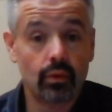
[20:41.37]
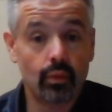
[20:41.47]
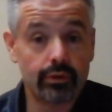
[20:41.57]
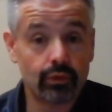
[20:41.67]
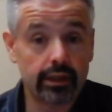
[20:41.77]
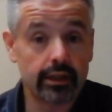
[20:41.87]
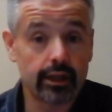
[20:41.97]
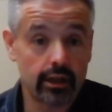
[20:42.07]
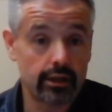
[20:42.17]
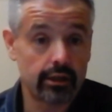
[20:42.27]
we really
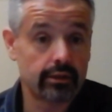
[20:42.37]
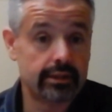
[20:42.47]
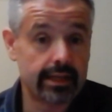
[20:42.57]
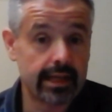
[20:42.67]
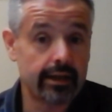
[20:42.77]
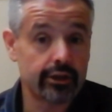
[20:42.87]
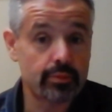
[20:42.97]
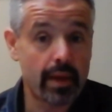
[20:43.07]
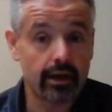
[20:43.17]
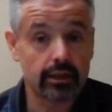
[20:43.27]
are going to dig in and
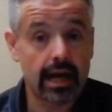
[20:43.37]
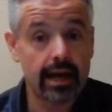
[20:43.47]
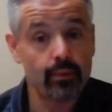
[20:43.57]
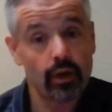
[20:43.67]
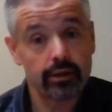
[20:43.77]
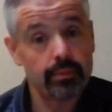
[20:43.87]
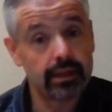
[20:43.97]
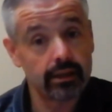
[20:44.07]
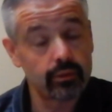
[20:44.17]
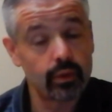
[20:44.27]
spend our time with
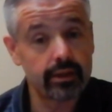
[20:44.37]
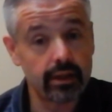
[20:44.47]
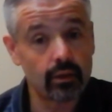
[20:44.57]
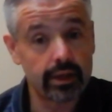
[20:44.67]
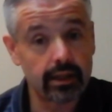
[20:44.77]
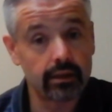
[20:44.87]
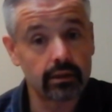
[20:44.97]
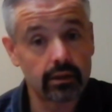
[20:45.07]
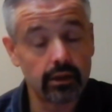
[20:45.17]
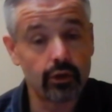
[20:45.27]
because we think we
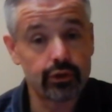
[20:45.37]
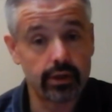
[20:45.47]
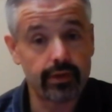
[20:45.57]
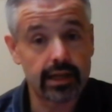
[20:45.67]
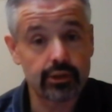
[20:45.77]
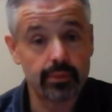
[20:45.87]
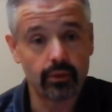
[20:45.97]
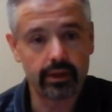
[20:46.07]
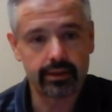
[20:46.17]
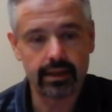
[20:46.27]
can close an
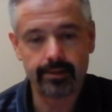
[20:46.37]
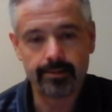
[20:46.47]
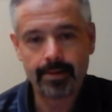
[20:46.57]
investment with it.